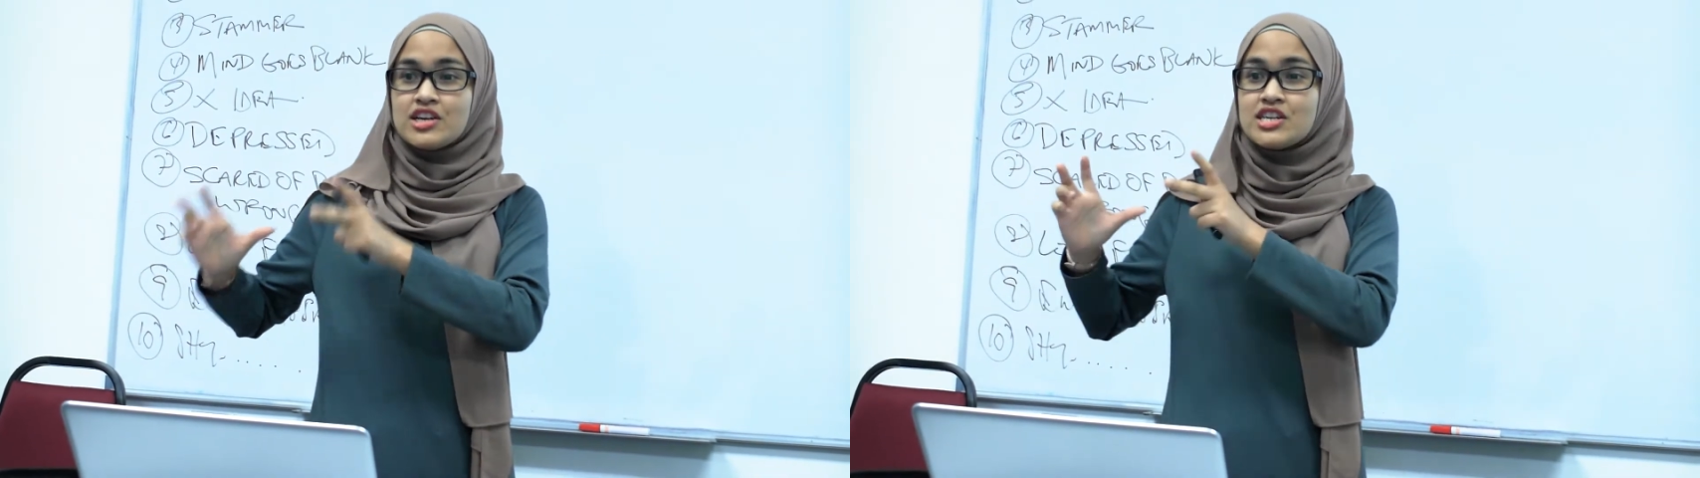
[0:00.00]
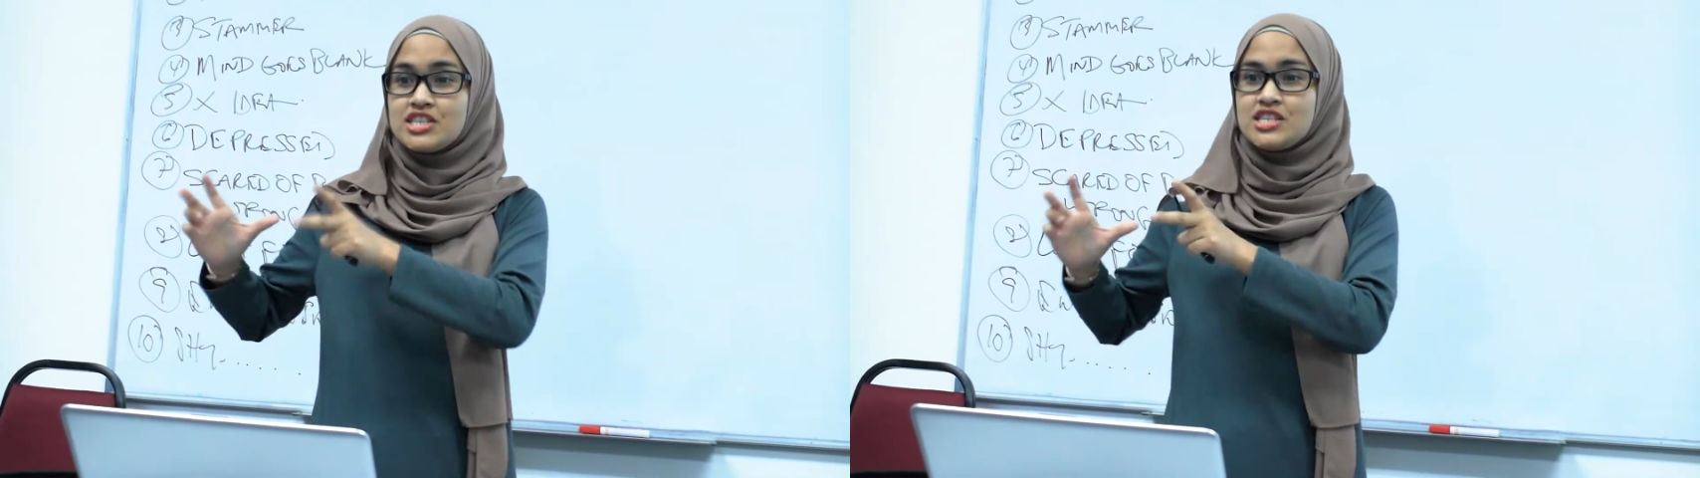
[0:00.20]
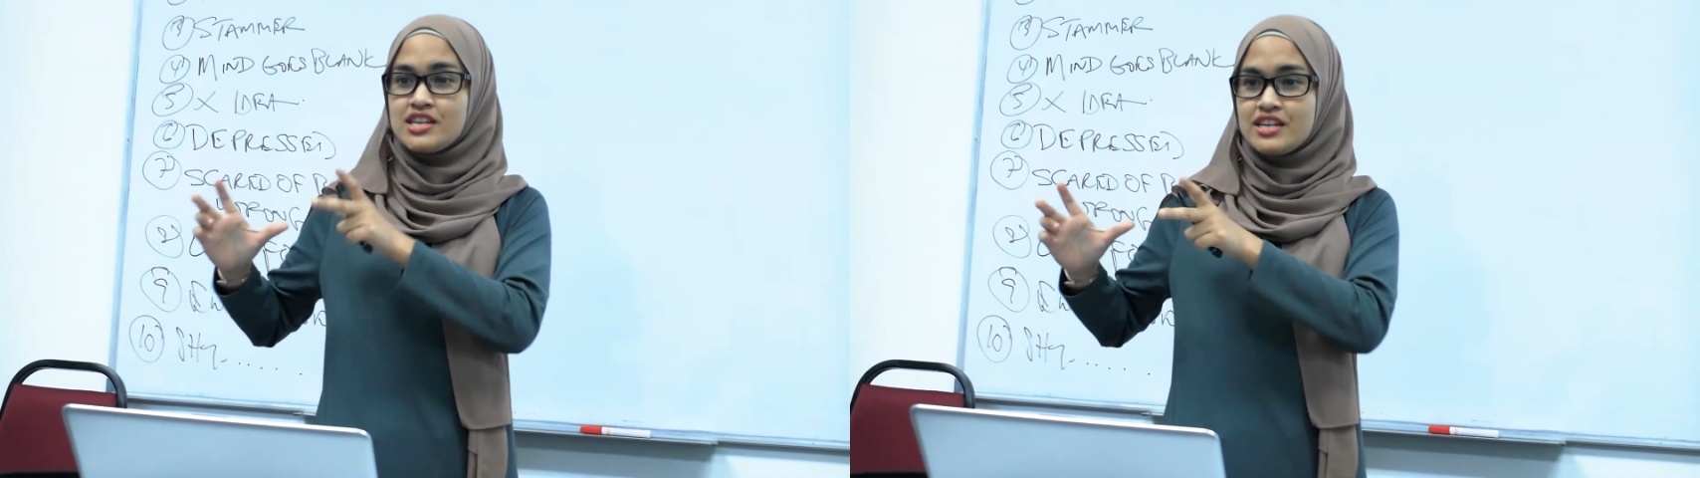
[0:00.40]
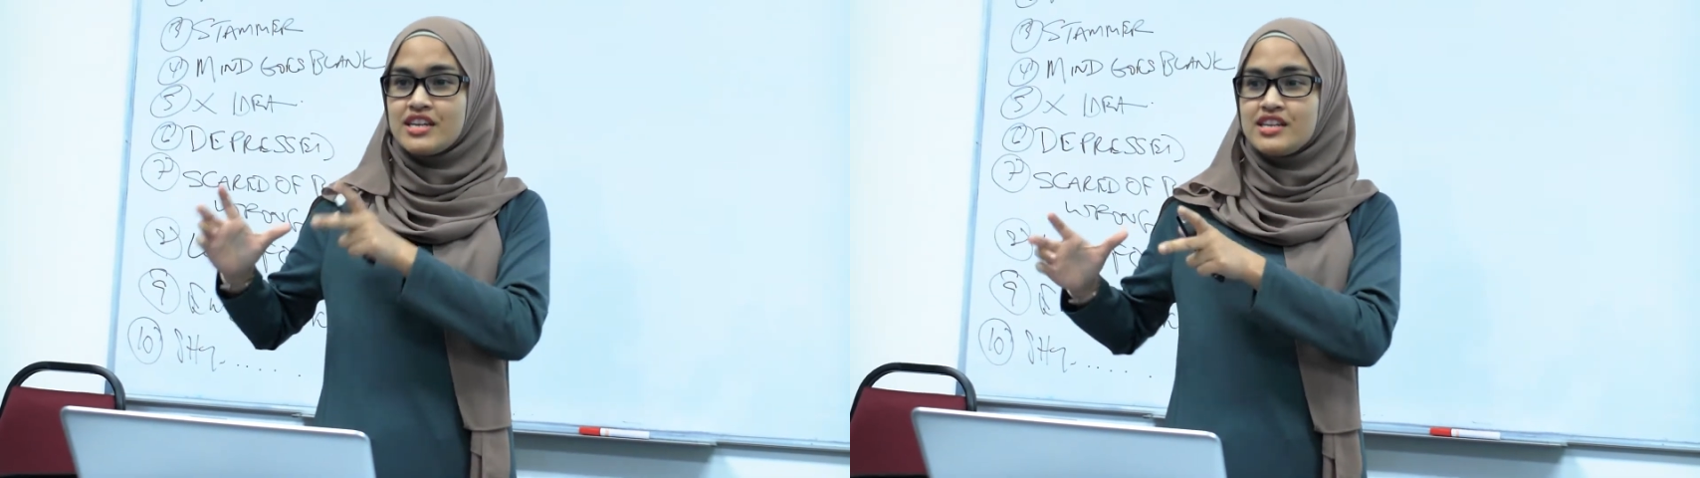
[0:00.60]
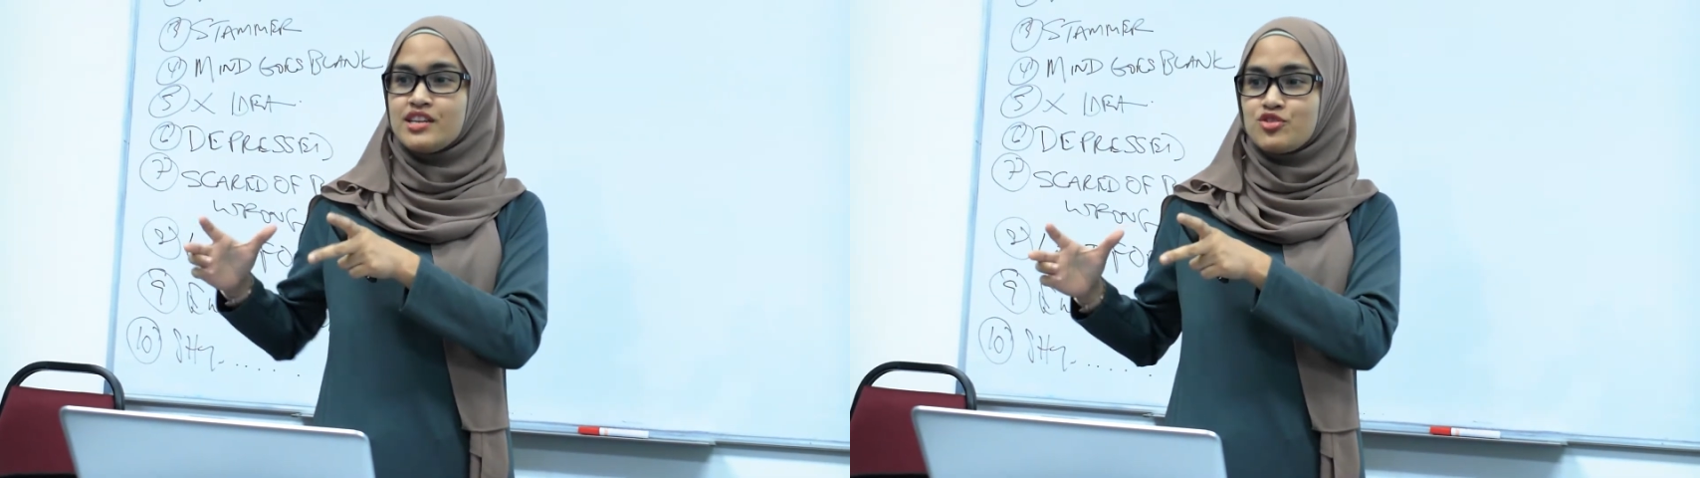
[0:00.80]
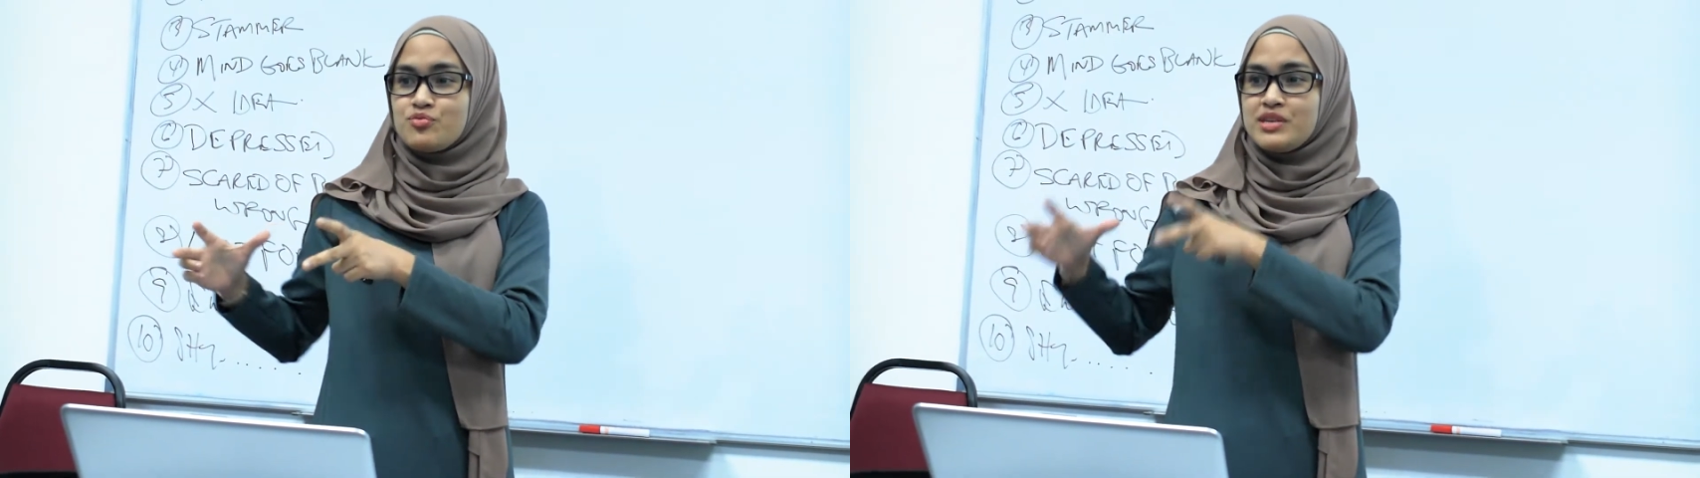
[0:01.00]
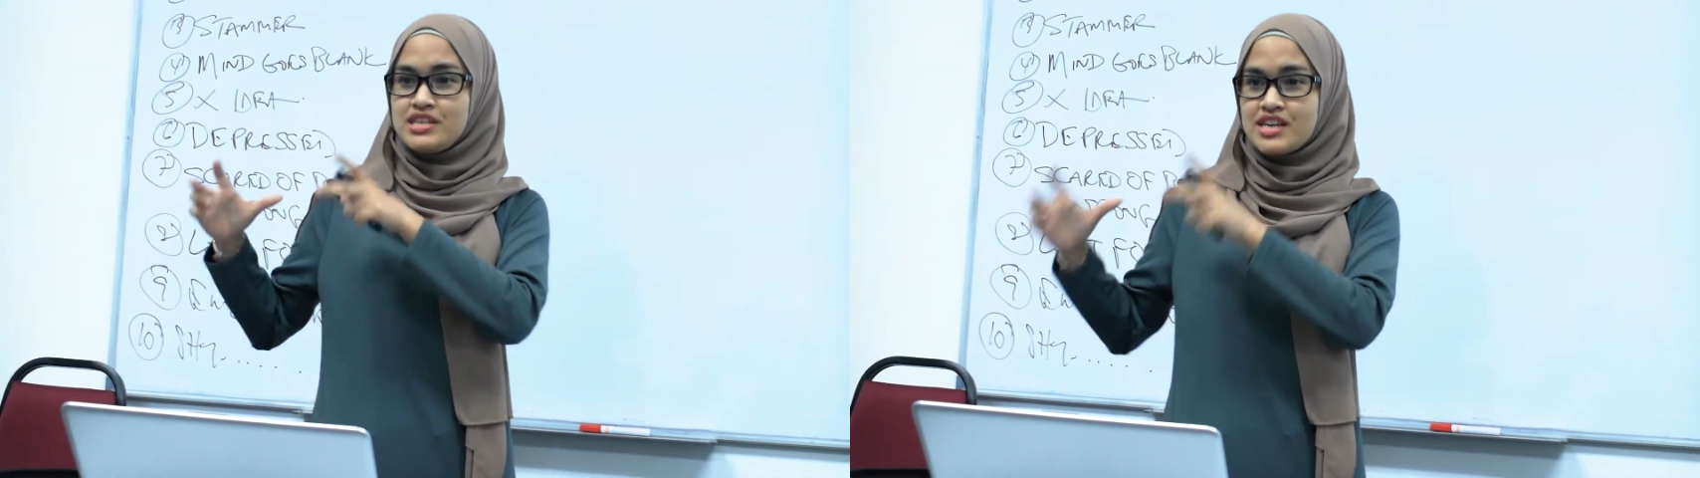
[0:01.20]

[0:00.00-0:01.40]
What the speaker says: urgently need to be